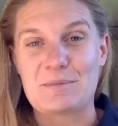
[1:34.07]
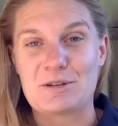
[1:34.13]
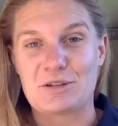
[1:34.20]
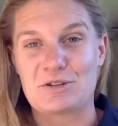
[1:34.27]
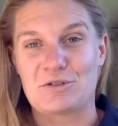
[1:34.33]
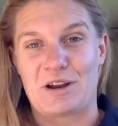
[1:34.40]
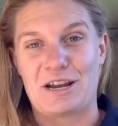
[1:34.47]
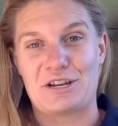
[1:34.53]

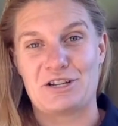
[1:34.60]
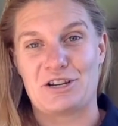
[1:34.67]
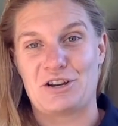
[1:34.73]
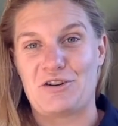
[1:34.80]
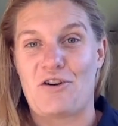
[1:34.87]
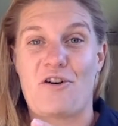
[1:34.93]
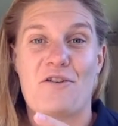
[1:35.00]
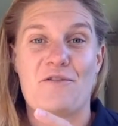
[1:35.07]

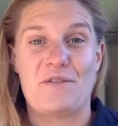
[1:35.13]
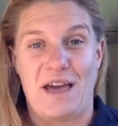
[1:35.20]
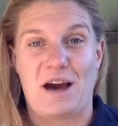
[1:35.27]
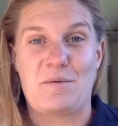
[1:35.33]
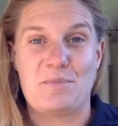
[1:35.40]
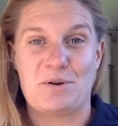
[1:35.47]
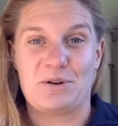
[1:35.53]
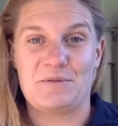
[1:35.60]
demonstration of
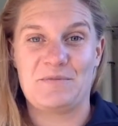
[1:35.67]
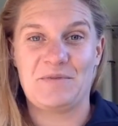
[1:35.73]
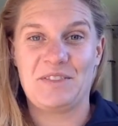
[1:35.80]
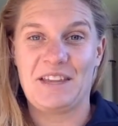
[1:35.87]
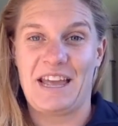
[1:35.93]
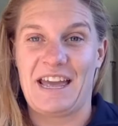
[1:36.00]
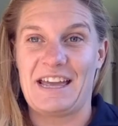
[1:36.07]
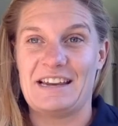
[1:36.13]
output.
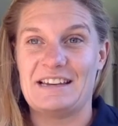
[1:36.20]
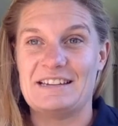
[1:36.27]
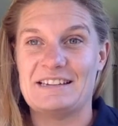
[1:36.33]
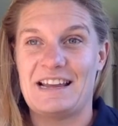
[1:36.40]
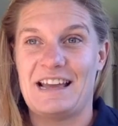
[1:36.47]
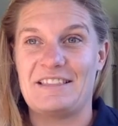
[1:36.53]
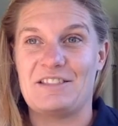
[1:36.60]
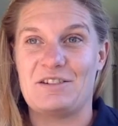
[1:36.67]

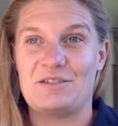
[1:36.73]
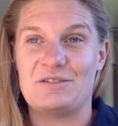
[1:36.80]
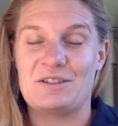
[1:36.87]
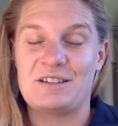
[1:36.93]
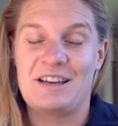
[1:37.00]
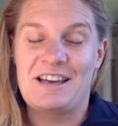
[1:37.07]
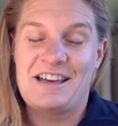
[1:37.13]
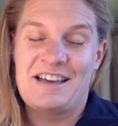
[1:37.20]
And
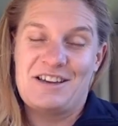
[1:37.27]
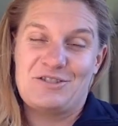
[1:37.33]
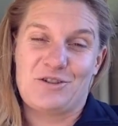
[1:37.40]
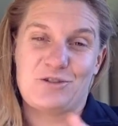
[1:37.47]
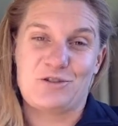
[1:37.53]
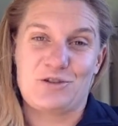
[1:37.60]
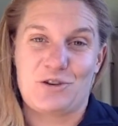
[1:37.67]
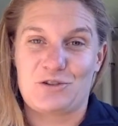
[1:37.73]
those
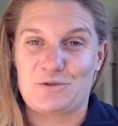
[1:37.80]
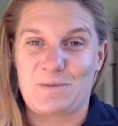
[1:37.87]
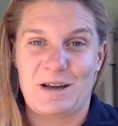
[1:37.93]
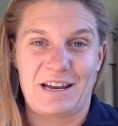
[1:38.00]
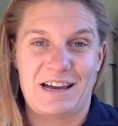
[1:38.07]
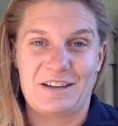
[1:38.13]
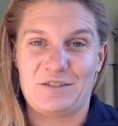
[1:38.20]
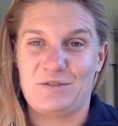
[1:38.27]
shows
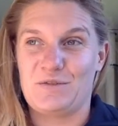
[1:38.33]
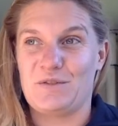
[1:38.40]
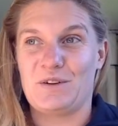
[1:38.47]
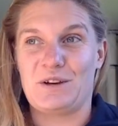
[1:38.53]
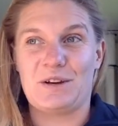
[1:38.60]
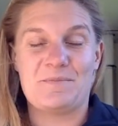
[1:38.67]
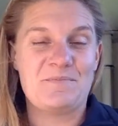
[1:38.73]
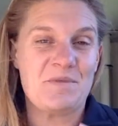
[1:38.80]
might last
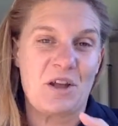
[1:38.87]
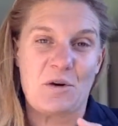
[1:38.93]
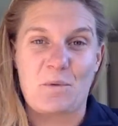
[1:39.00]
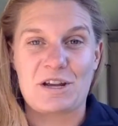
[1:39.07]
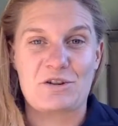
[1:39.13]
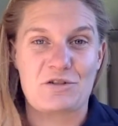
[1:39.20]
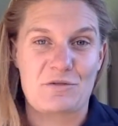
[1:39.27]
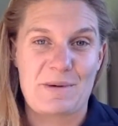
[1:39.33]
for
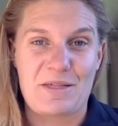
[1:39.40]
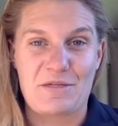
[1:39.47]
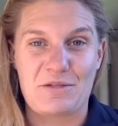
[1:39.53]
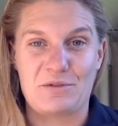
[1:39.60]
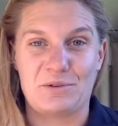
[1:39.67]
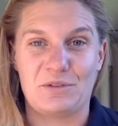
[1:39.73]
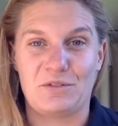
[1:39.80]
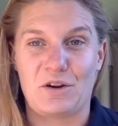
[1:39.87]
a week or a
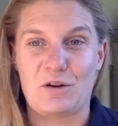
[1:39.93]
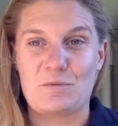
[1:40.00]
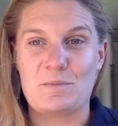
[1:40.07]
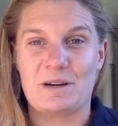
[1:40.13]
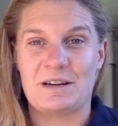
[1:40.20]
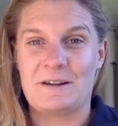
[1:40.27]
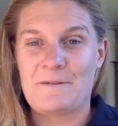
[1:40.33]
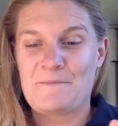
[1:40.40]
month or so,
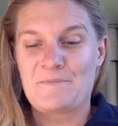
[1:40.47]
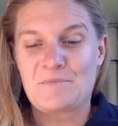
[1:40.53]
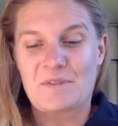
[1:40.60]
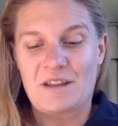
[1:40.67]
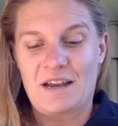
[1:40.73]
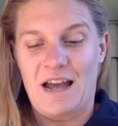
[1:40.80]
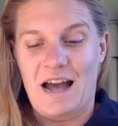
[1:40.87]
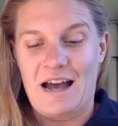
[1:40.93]
but
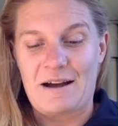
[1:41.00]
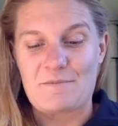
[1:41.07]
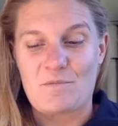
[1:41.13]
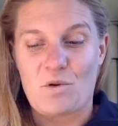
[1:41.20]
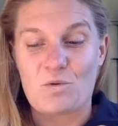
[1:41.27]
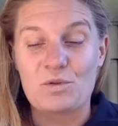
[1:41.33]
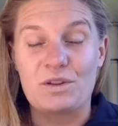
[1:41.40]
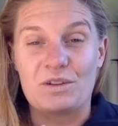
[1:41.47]

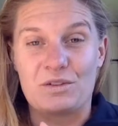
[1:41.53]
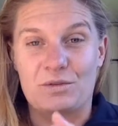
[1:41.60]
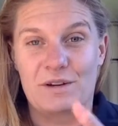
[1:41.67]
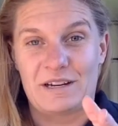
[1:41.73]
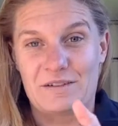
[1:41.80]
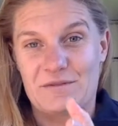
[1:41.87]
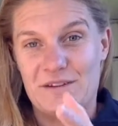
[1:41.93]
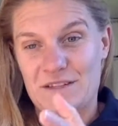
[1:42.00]
all that's
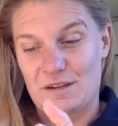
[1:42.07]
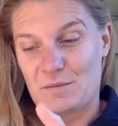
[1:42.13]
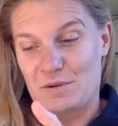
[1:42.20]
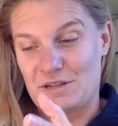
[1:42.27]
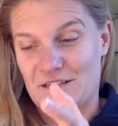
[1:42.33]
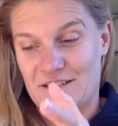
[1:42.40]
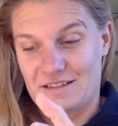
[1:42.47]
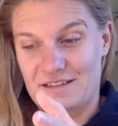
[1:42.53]
really
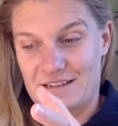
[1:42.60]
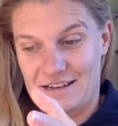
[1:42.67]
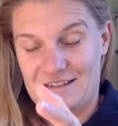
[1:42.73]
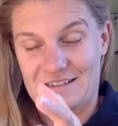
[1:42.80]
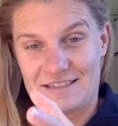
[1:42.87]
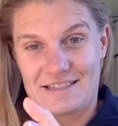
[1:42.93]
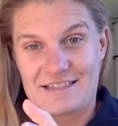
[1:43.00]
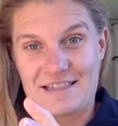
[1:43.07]
visible
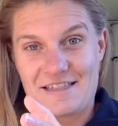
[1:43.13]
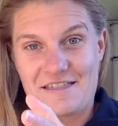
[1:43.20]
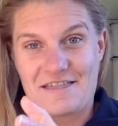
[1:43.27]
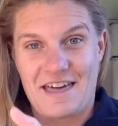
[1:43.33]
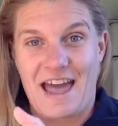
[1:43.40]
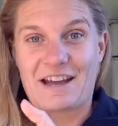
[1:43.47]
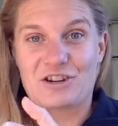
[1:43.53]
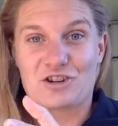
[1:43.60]
is
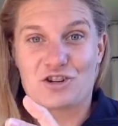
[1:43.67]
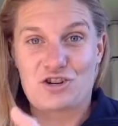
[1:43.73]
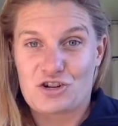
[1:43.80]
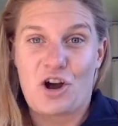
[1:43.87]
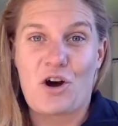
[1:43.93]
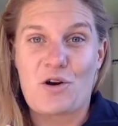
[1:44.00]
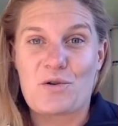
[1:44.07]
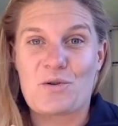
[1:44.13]
that
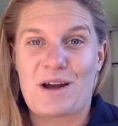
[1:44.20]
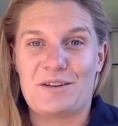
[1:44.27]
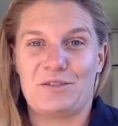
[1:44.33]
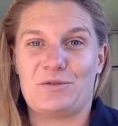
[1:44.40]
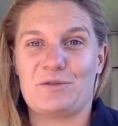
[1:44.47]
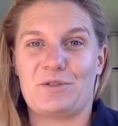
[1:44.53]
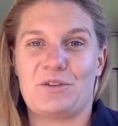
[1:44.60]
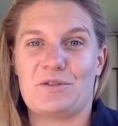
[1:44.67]
show
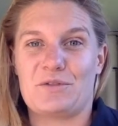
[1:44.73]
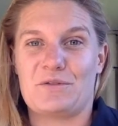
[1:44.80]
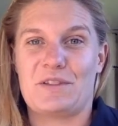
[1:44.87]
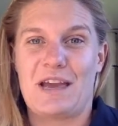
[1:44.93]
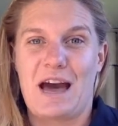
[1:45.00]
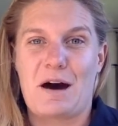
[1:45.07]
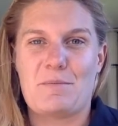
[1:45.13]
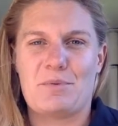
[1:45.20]
as a result of
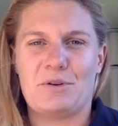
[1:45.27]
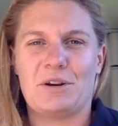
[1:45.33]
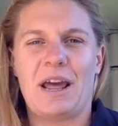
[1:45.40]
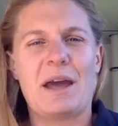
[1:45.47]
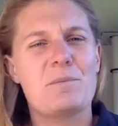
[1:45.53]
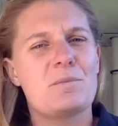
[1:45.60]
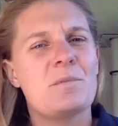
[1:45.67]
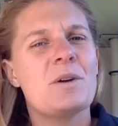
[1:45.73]
the
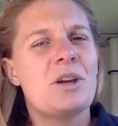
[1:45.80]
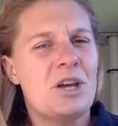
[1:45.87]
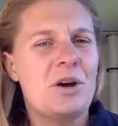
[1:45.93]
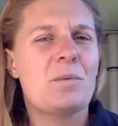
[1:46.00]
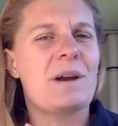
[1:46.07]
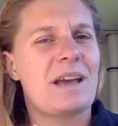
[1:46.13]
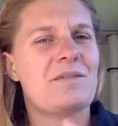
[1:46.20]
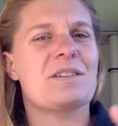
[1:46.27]
output. And
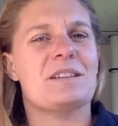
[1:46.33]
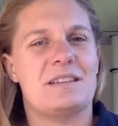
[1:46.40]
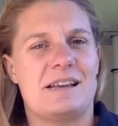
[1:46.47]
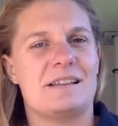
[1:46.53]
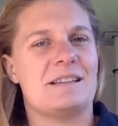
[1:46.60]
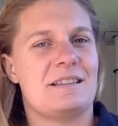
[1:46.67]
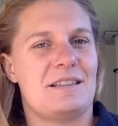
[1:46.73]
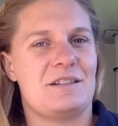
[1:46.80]
we have a
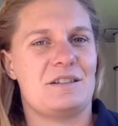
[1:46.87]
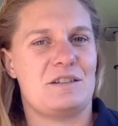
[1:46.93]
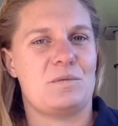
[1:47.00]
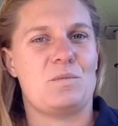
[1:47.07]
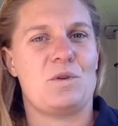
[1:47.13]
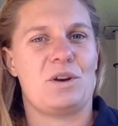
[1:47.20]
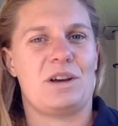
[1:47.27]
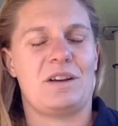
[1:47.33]
sense that
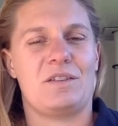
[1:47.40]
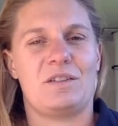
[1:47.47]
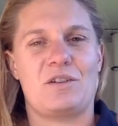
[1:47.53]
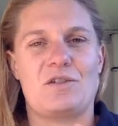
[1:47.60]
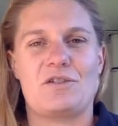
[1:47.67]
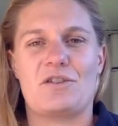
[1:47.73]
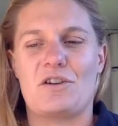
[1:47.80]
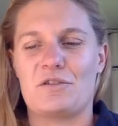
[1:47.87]
some work has
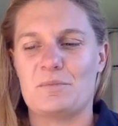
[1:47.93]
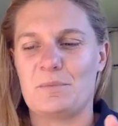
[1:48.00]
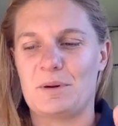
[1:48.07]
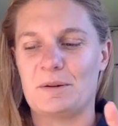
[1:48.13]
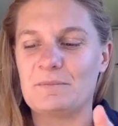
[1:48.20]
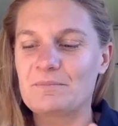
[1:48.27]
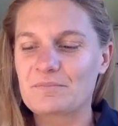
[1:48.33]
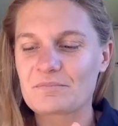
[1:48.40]
gone on,
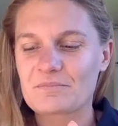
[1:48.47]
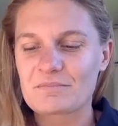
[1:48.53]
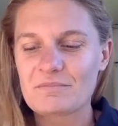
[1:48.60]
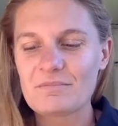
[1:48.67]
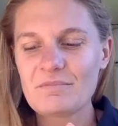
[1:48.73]
but